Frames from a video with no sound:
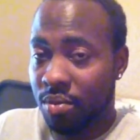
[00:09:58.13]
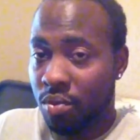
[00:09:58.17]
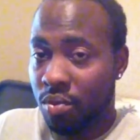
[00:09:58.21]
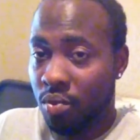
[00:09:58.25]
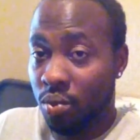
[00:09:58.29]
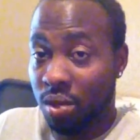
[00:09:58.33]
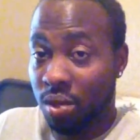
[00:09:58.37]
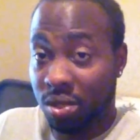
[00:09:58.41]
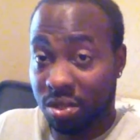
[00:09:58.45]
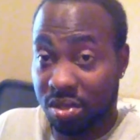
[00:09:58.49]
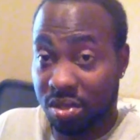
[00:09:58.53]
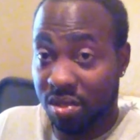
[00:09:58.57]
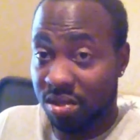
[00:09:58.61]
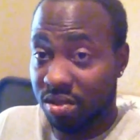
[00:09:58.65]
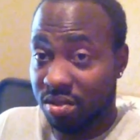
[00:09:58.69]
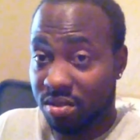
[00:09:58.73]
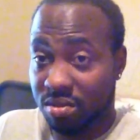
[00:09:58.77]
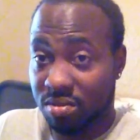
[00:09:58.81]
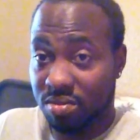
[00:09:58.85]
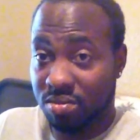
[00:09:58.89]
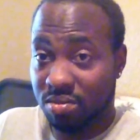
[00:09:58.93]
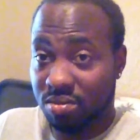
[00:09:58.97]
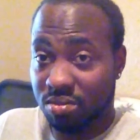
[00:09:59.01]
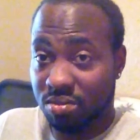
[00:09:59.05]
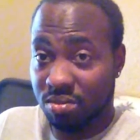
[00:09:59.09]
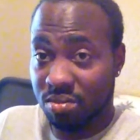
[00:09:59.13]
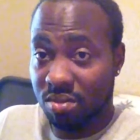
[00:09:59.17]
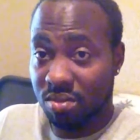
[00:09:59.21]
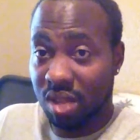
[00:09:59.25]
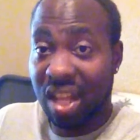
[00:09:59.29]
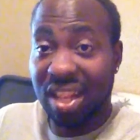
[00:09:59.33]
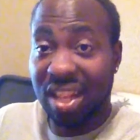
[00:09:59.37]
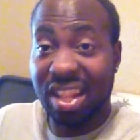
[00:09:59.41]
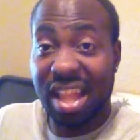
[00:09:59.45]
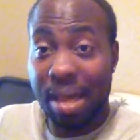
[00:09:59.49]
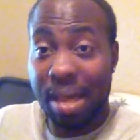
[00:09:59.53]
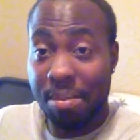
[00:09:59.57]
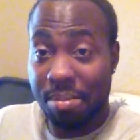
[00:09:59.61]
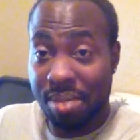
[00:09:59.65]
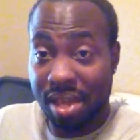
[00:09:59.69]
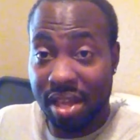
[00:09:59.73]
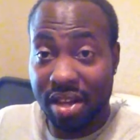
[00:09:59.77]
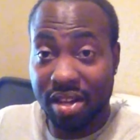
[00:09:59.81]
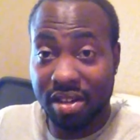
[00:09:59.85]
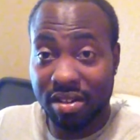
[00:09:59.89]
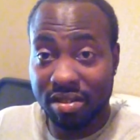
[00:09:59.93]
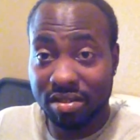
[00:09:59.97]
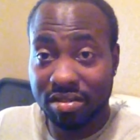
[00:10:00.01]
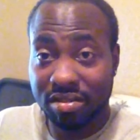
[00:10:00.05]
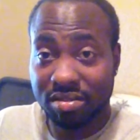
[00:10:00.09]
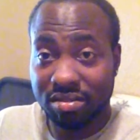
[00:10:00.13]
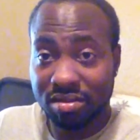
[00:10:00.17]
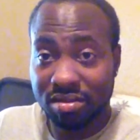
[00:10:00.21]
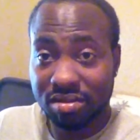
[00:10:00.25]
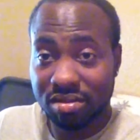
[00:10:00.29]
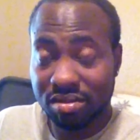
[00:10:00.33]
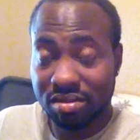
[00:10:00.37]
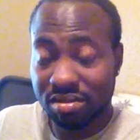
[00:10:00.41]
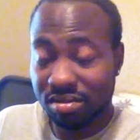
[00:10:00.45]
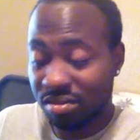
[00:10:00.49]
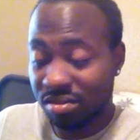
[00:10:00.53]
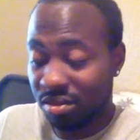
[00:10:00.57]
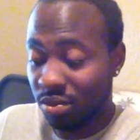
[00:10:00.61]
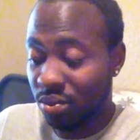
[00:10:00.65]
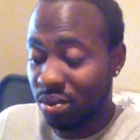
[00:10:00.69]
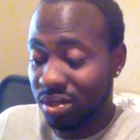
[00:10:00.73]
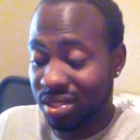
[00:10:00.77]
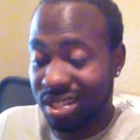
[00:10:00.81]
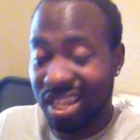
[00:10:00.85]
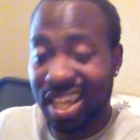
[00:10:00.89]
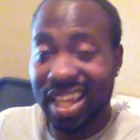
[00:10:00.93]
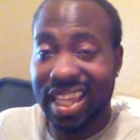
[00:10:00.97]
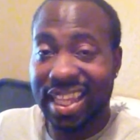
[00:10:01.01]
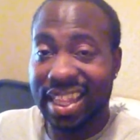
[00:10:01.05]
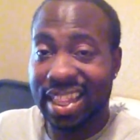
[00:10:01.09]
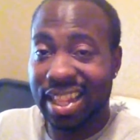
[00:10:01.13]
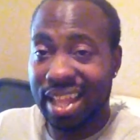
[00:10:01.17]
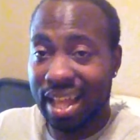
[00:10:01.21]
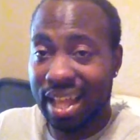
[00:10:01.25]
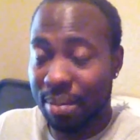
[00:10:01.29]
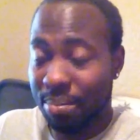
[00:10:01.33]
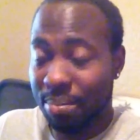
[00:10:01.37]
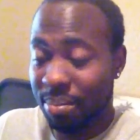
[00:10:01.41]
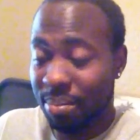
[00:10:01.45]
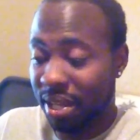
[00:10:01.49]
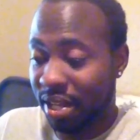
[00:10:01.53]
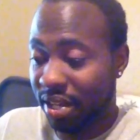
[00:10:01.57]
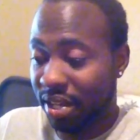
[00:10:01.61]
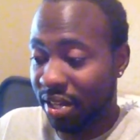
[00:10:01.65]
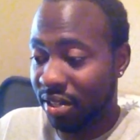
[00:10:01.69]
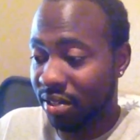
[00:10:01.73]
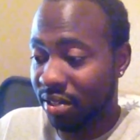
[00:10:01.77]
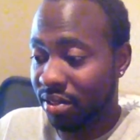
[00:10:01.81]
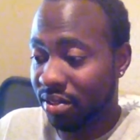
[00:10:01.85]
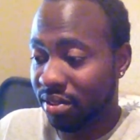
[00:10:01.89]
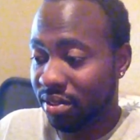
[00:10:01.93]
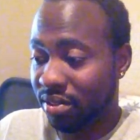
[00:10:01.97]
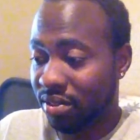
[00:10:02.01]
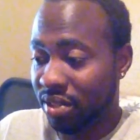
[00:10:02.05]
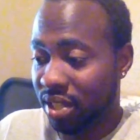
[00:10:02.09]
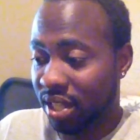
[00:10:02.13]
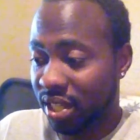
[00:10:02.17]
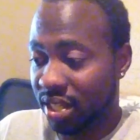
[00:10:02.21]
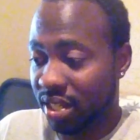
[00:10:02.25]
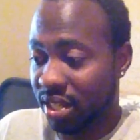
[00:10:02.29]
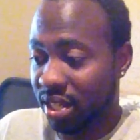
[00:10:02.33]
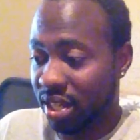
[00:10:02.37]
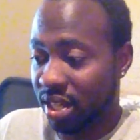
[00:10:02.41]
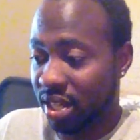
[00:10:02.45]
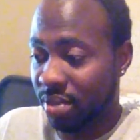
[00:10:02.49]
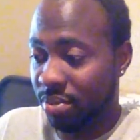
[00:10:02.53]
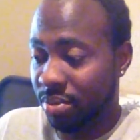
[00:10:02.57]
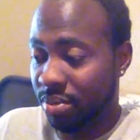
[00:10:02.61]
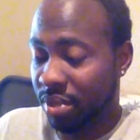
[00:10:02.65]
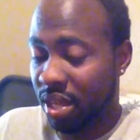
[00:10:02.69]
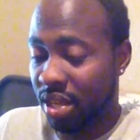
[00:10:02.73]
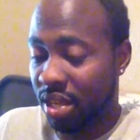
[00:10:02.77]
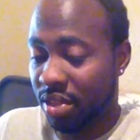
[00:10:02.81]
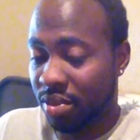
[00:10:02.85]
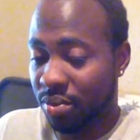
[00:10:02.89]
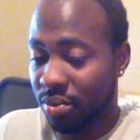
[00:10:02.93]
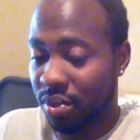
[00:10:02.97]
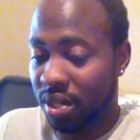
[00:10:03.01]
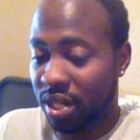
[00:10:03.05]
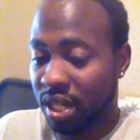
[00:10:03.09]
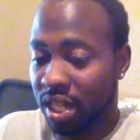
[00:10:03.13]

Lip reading: was a lot better. Was a lot better than the other one,